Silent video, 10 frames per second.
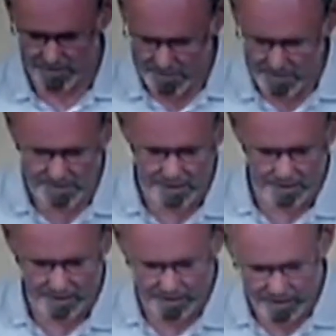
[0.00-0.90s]
verses
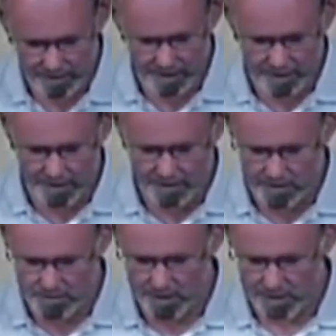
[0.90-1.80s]
10 to
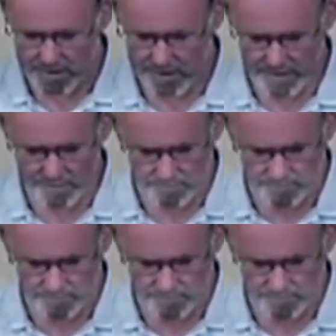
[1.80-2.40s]
20.